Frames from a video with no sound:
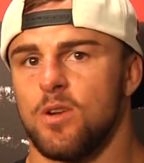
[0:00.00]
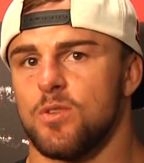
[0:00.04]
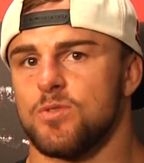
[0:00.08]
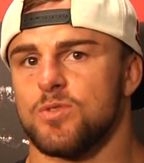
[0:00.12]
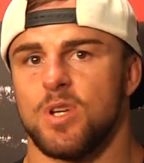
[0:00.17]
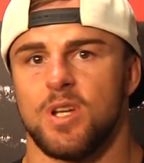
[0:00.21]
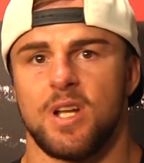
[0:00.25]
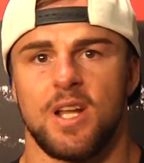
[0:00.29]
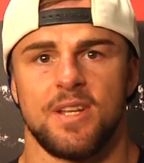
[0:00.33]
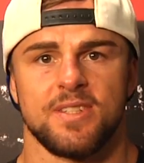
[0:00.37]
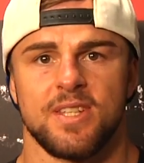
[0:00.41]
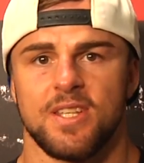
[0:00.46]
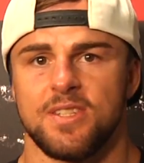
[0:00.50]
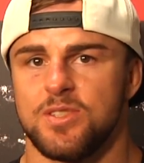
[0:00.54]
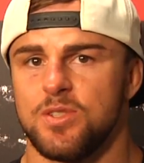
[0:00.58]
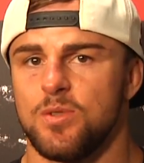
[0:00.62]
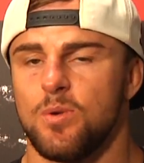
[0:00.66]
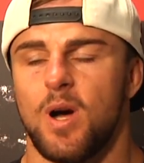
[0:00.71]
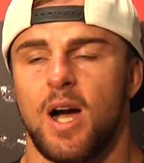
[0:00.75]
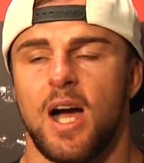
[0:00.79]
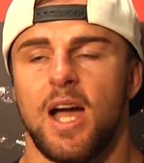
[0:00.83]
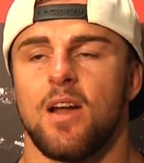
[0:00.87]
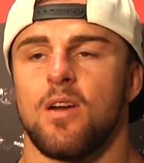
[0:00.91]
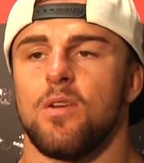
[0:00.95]
Try not to get
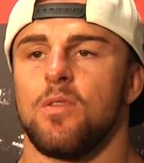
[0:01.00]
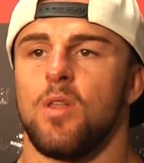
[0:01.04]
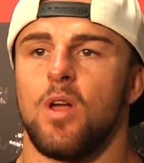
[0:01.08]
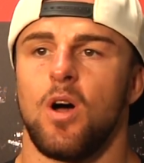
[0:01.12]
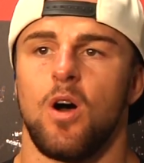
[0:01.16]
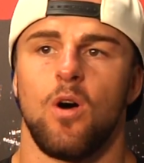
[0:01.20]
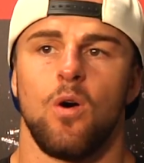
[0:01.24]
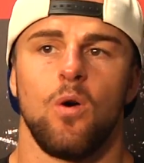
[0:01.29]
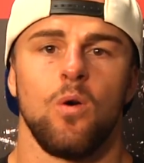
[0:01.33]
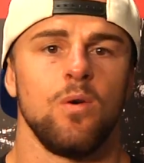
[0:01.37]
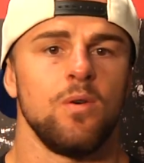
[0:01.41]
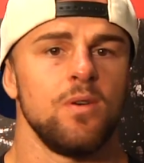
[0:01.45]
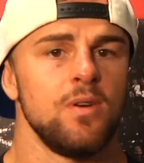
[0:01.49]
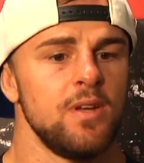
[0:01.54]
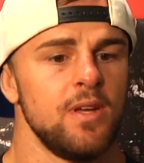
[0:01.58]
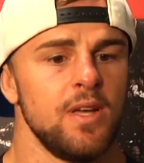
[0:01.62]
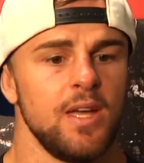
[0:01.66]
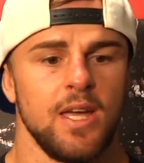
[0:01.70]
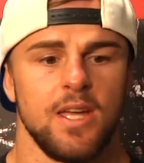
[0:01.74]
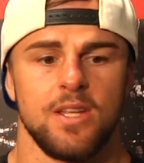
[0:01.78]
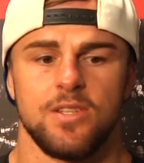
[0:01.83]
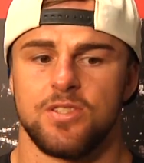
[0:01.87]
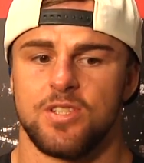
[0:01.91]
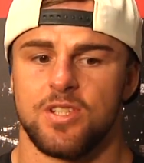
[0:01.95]
too high or low,
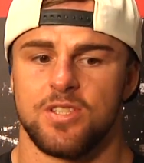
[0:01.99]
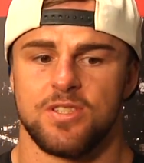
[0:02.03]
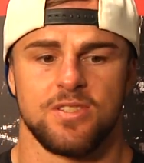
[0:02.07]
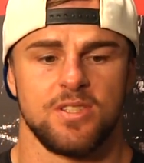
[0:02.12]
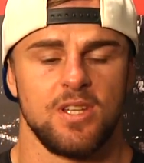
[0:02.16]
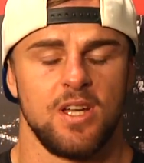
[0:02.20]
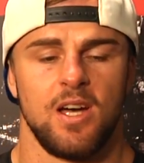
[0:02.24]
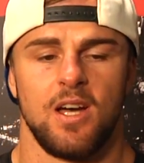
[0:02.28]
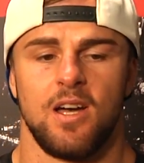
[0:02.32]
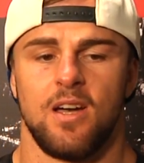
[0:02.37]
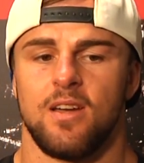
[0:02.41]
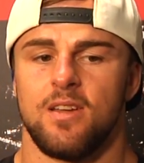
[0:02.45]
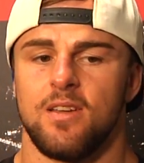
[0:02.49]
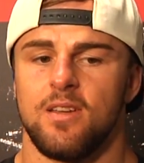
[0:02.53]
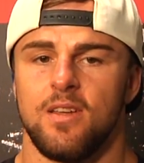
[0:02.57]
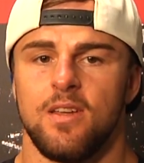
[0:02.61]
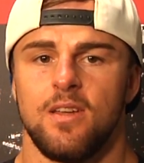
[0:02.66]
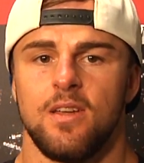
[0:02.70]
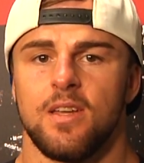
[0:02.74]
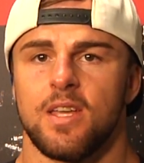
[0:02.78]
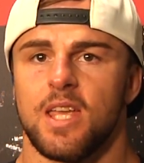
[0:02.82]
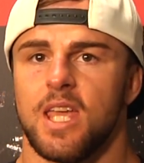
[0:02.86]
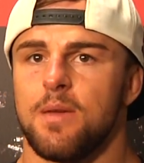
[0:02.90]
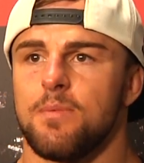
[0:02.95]
and just
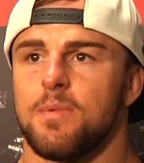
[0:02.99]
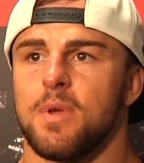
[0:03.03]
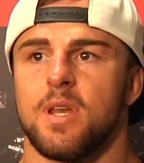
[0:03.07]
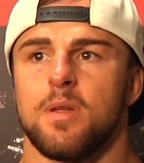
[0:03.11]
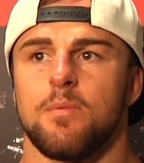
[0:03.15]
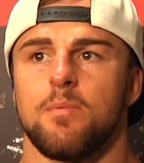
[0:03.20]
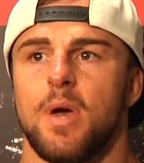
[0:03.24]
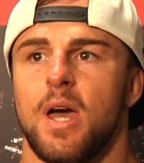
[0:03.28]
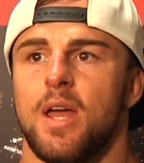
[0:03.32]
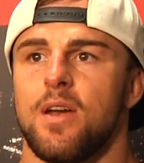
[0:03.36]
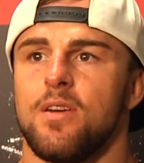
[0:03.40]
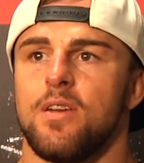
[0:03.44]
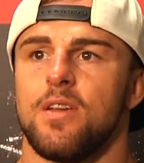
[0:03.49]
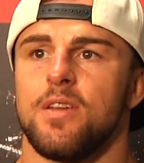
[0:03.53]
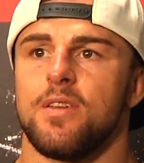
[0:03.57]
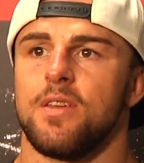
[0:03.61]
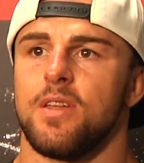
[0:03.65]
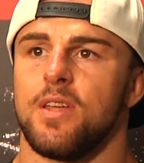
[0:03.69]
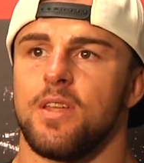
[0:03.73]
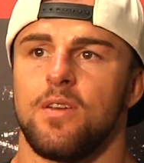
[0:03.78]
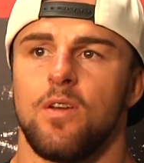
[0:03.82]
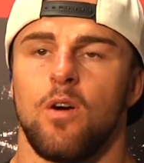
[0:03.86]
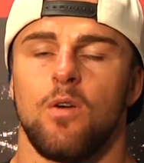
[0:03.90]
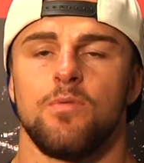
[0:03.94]
keep getting better
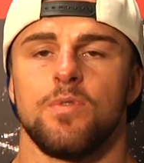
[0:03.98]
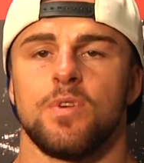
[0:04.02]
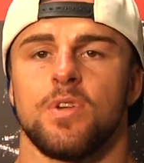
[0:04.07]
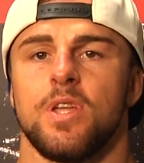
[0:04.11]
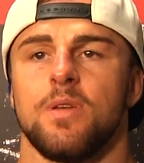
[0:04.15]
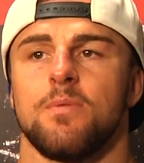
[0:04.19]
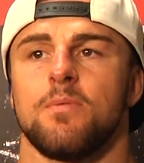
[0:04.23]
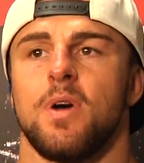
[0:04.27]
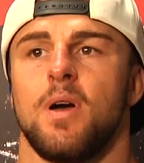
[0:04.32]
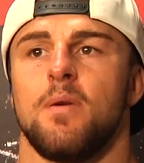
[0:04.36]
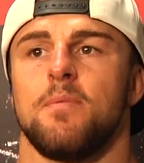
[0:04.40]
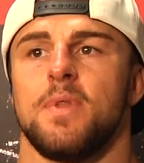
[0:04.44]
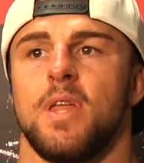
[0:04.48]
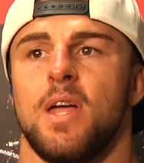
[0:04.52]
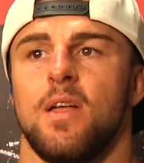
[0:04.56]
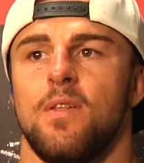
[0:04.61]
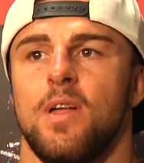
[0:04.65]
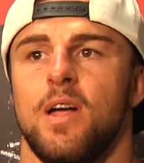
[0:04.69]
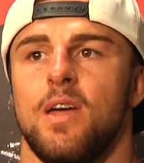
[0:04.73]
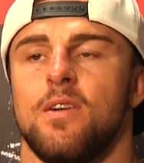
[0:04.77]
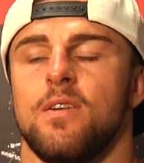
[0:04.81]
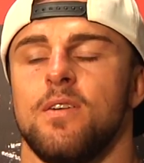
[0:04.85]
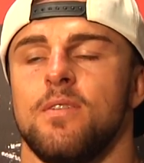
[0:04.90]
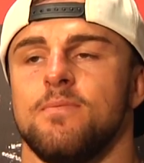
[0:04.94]
and hopefully keep climbing that
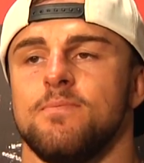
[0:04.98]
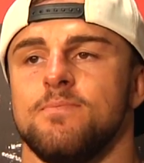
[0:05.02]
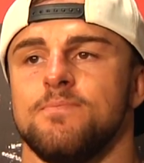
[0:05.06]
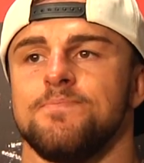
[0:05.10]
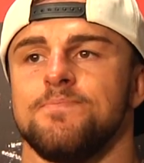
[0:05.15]
ladder.